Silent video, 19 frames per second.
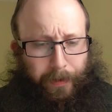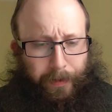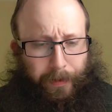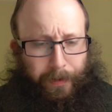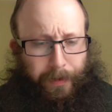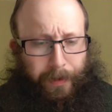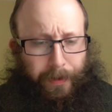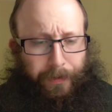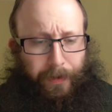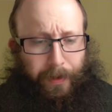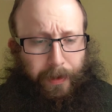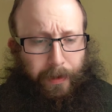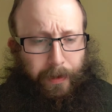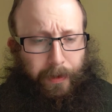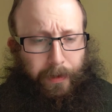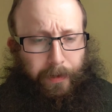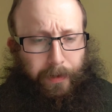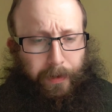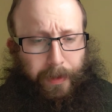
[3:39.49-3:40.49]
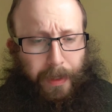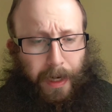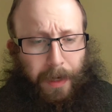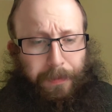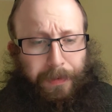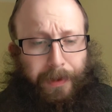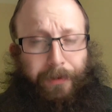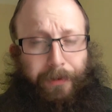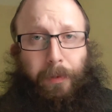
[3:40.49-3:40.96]
different
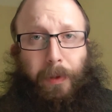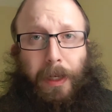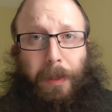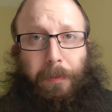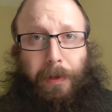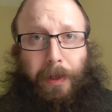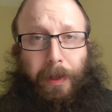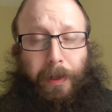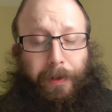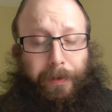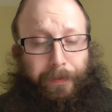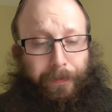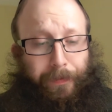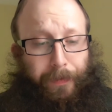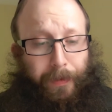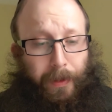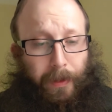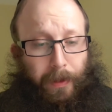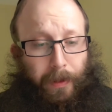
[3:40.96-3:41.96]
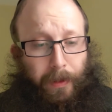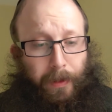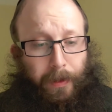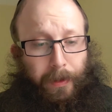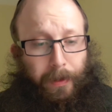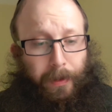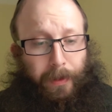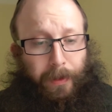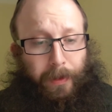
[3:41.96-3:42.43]
types of weeping,
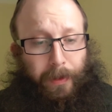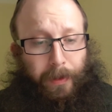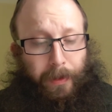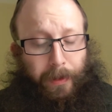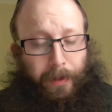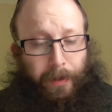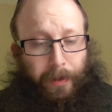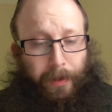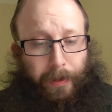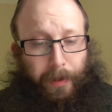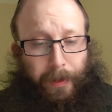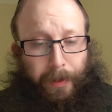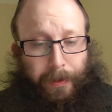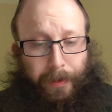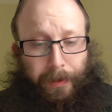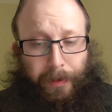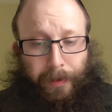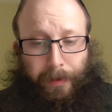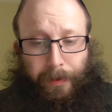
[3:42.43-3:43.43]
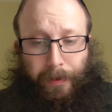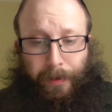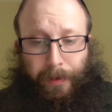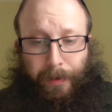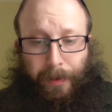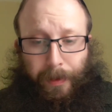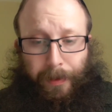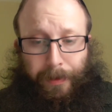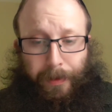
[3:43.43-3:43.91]
and this is
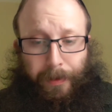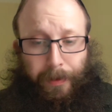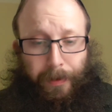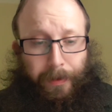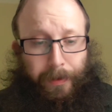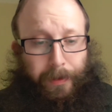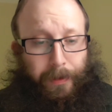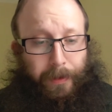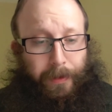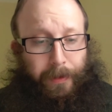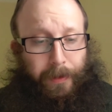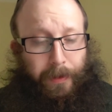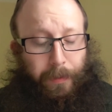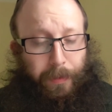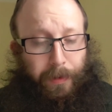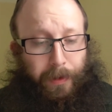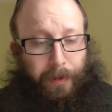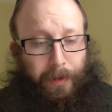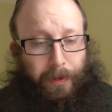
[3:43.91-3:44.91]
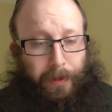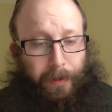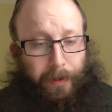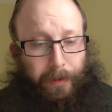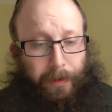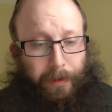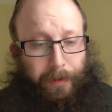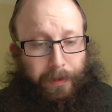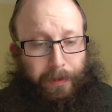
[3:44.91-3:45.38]
discussed in this book,
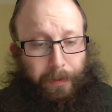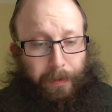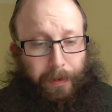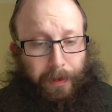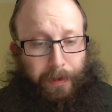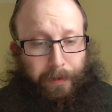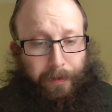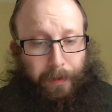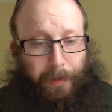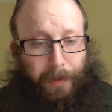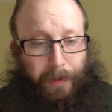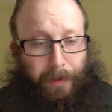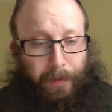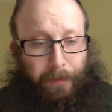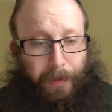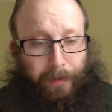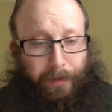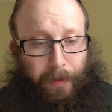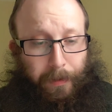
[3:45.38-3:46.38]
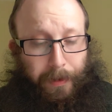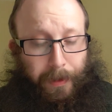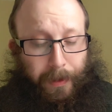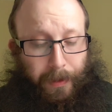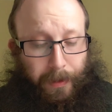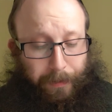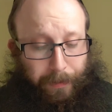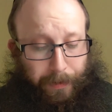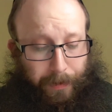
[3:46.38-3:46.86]
this new book by Rabbi
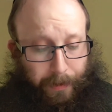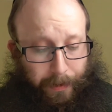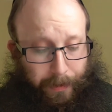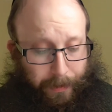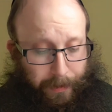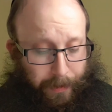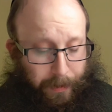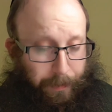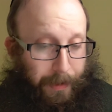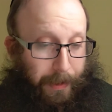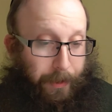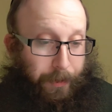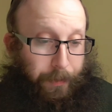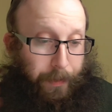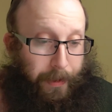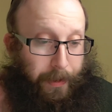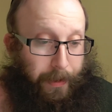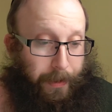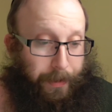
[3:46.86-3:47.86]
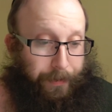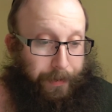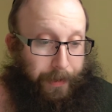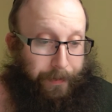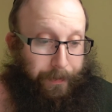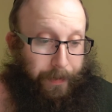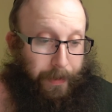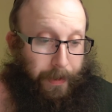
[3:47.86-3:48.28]
Ginsburg. This is page 100.